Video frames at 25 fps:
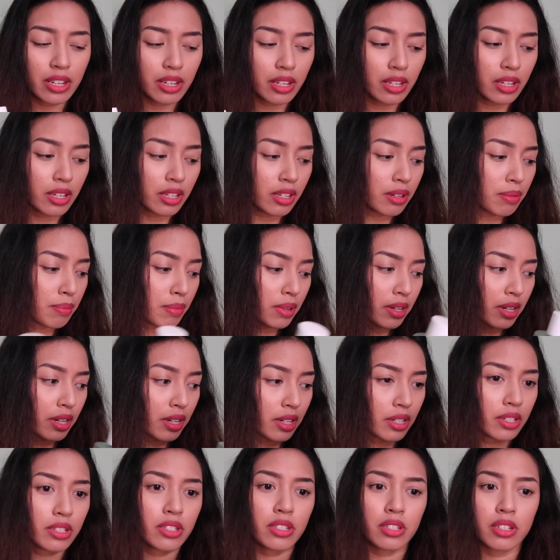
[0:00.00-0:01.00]
in
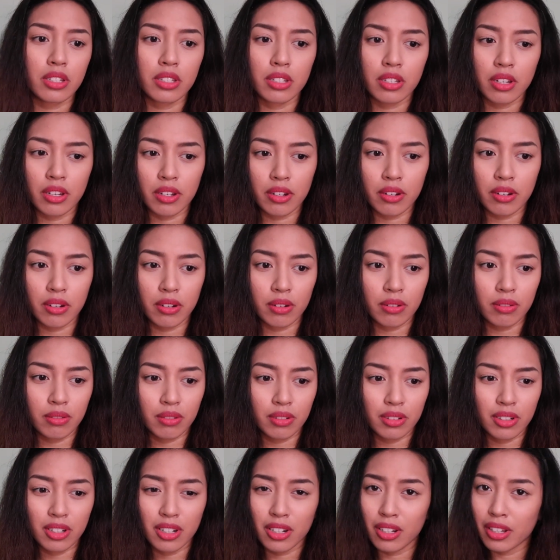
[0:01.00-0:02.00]
my skincare
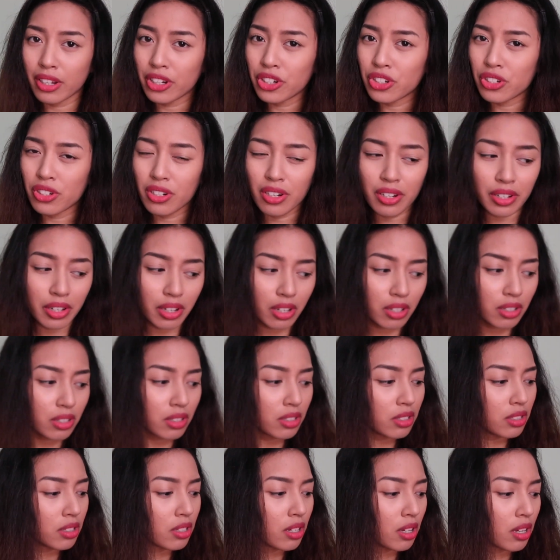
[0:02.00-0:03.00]
collection I
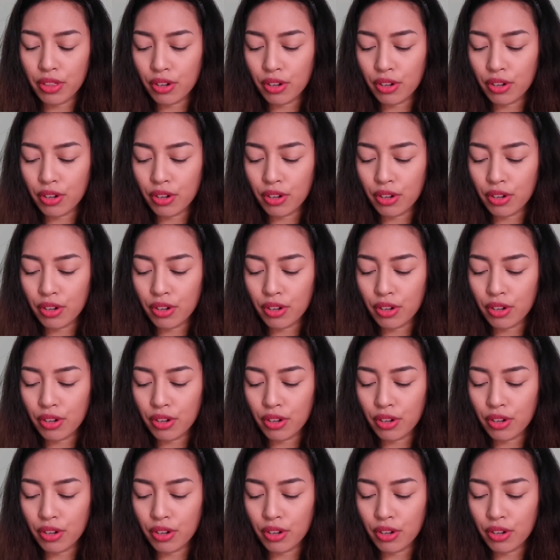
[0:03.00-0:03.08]
guess.